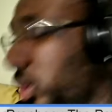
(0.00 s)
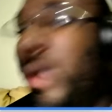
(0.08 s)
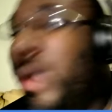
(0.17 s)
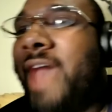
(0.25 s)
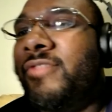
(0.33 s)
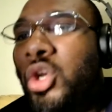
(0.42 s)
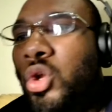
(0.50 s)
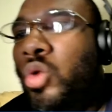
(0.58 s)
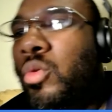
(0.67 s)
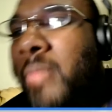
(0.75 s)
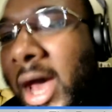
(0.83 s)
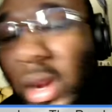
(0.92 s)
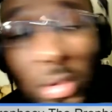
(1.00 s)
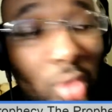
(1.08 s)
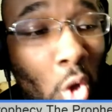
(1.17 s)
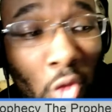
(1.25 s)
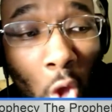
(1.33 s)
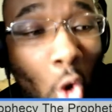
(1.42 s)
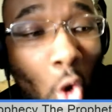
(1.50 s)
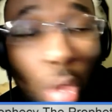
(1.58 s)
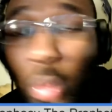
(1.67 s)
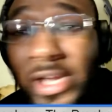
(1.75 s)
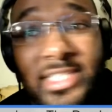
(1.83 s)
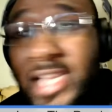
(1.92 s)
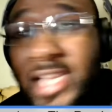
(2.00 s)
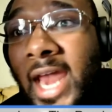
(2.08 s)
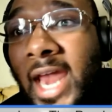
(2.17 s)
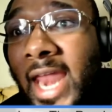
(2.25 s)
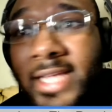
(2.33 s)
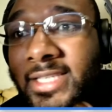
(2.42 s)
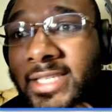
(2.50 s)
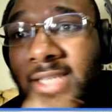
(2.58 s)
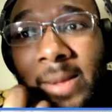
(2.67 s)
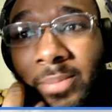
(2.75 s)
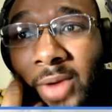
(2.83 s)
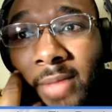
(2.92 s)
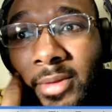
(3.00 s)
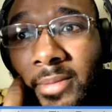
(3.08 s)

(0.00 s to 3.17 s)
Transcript: have the new model. On the old one, it's not a problem.